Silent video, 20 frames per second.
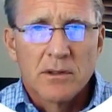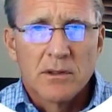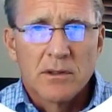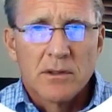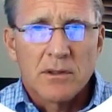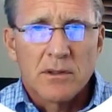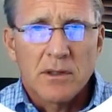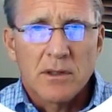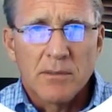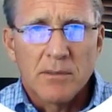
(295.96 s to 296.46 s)

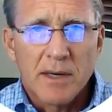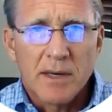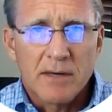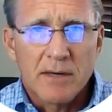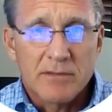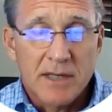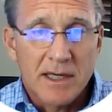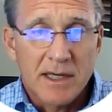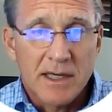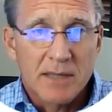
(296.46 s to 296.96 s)
amount of
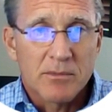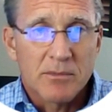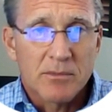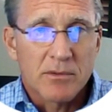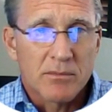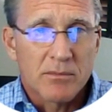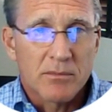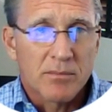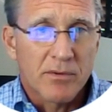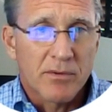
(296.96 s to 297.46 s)
time
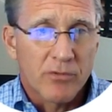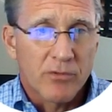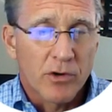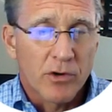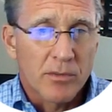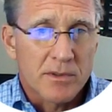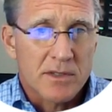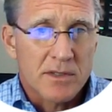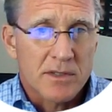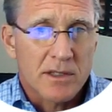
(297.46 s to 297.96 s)
or
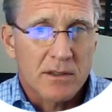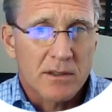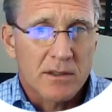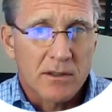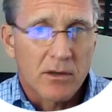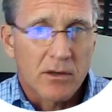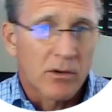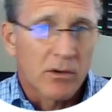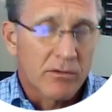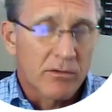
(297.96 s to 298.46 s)
performance
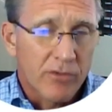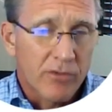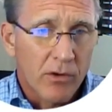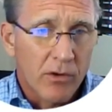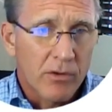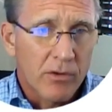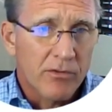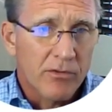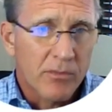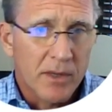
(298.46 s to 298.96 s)
going
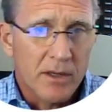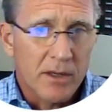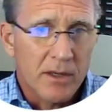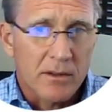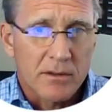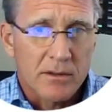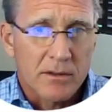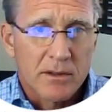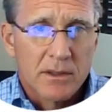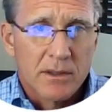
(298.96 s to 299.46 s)
forward from here.
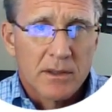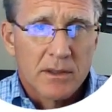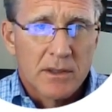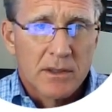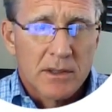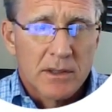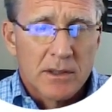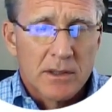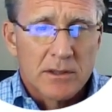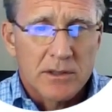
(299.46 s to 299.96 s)

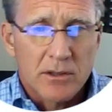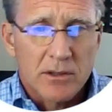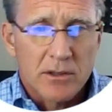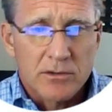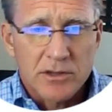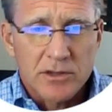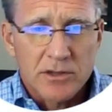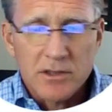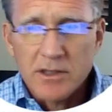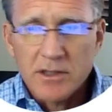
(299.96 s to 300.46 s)
So
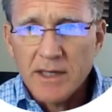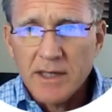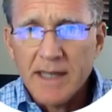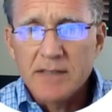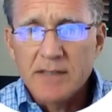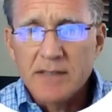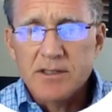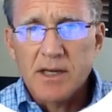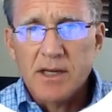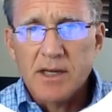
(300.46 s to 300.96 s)
just a
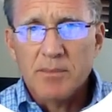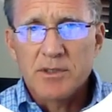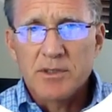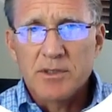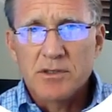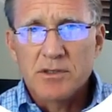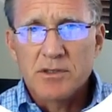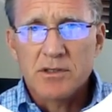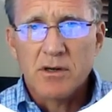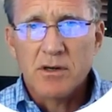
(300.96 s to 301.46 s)
heads up as you
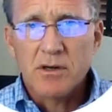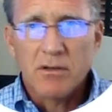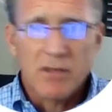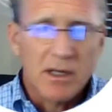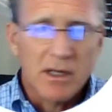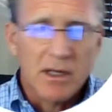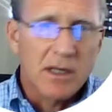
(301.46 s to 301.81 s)
start thinking